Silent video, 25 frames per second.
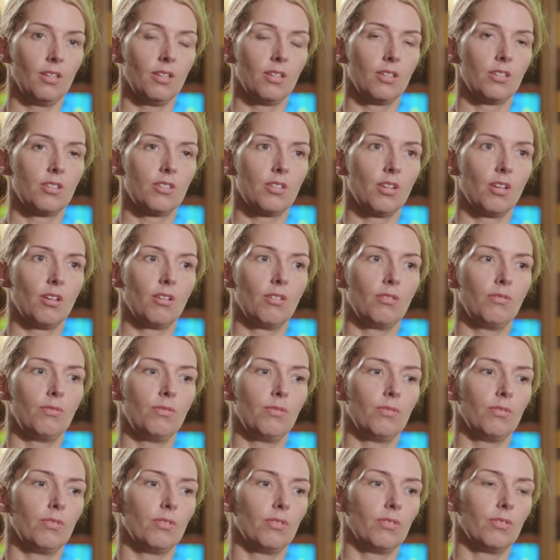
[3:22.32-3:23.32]

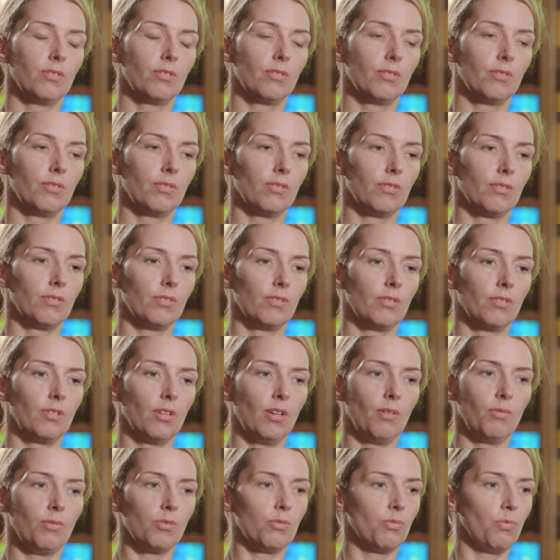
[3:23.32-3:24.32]
So
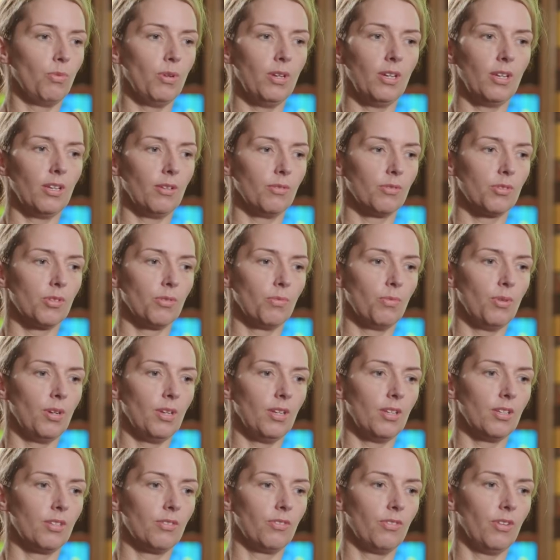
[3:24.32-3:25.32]
it was weird. It was the
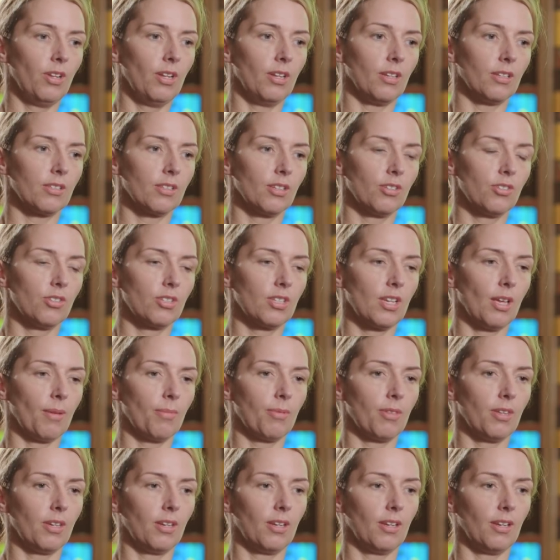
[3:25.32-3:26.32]
weirdest feeling, because I just
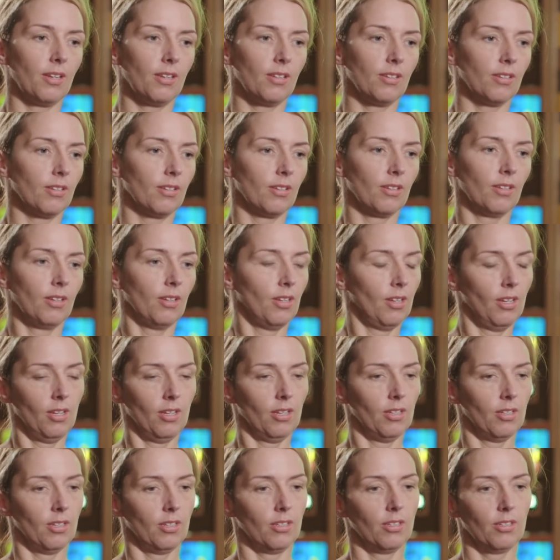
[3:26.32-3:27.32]
kept thinking,
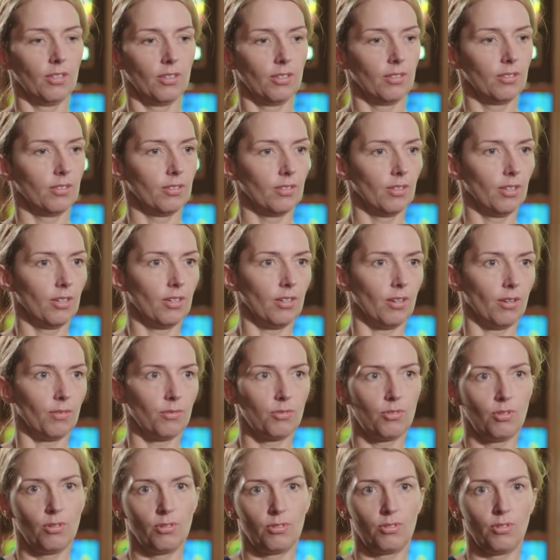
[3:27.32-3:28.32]
I don't know, I
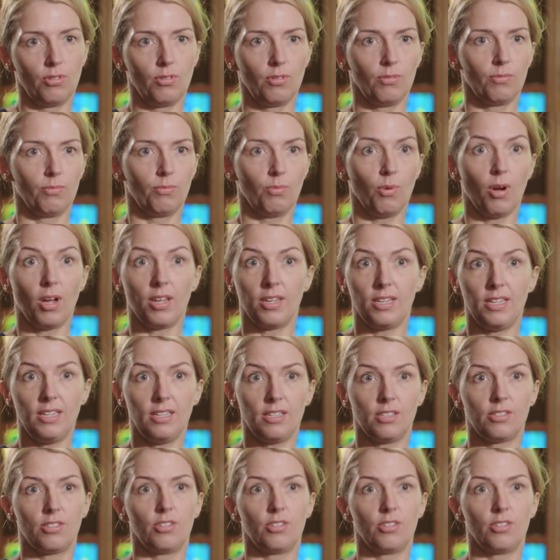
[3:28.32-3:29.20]
was doing what I needed